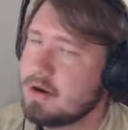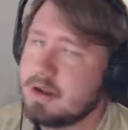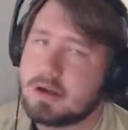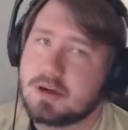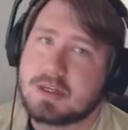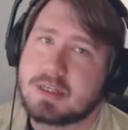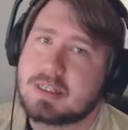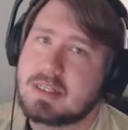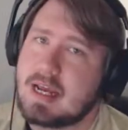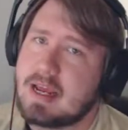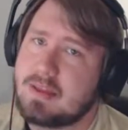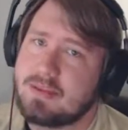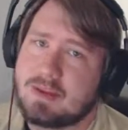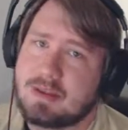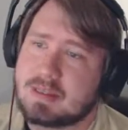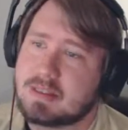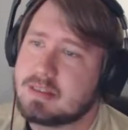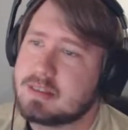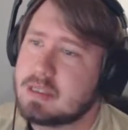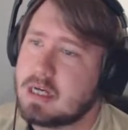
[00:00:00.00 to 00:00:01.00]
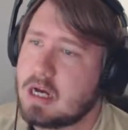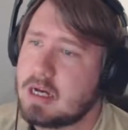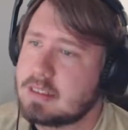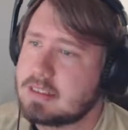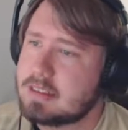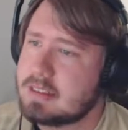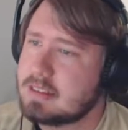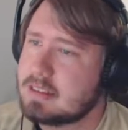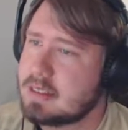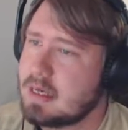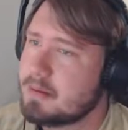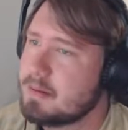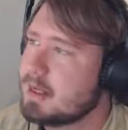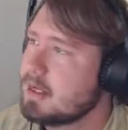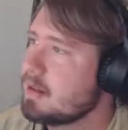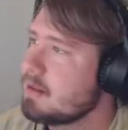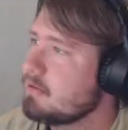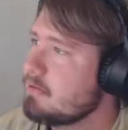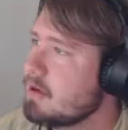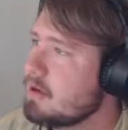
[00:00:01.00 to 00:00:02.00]
understand this toss the dummy
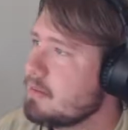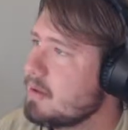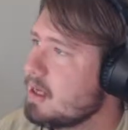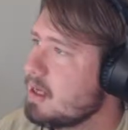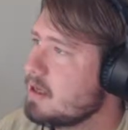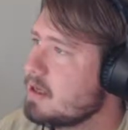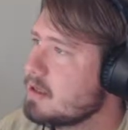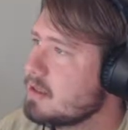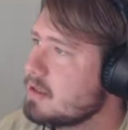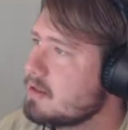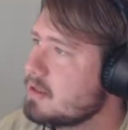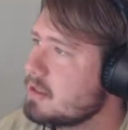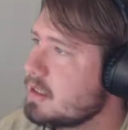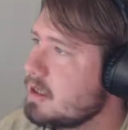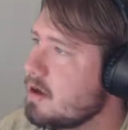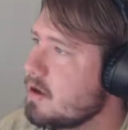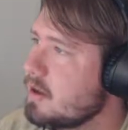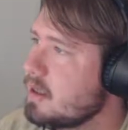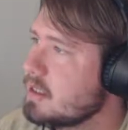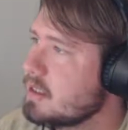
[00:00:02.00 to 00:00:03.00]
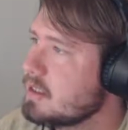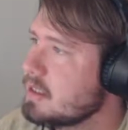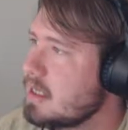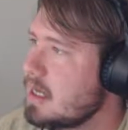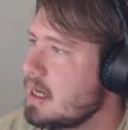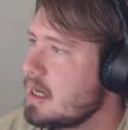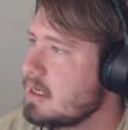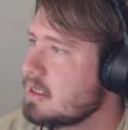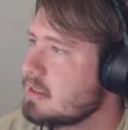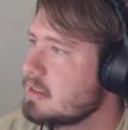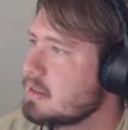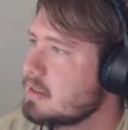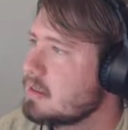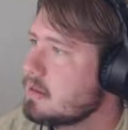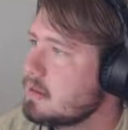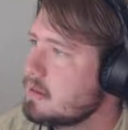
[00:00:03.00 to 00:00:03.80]
three meters using only stakes.